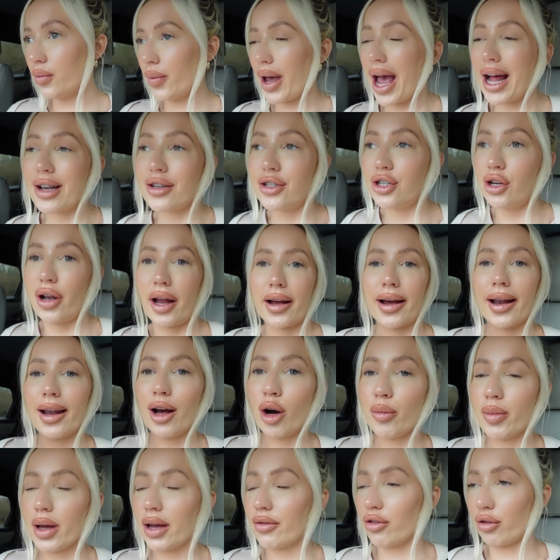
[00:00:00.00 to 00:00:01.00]
We had to do like a
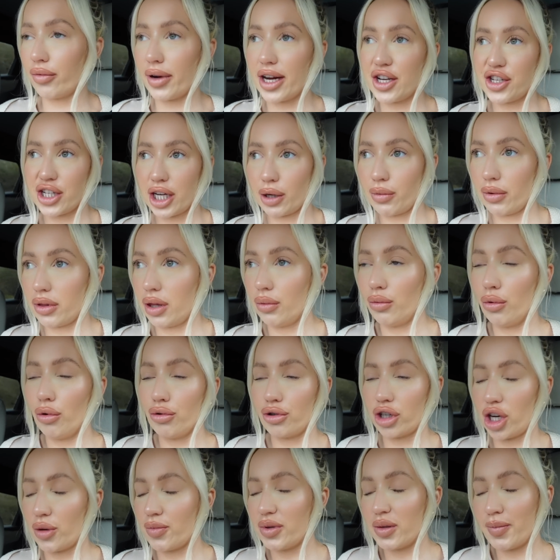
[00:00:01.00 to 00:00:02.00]
little bit of a rejig with the
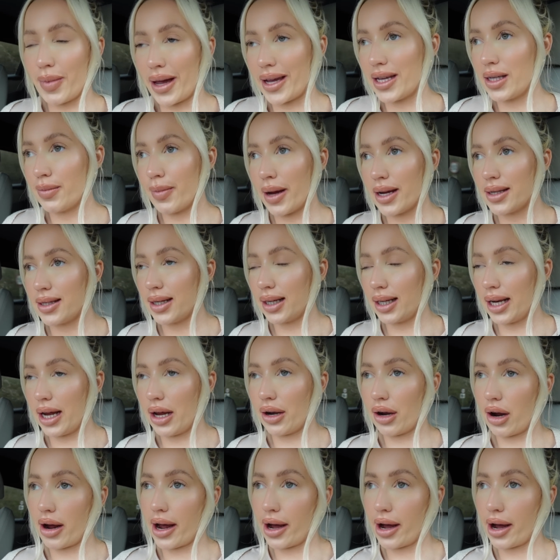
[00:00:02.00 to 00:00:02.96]
wardrobe space basically in our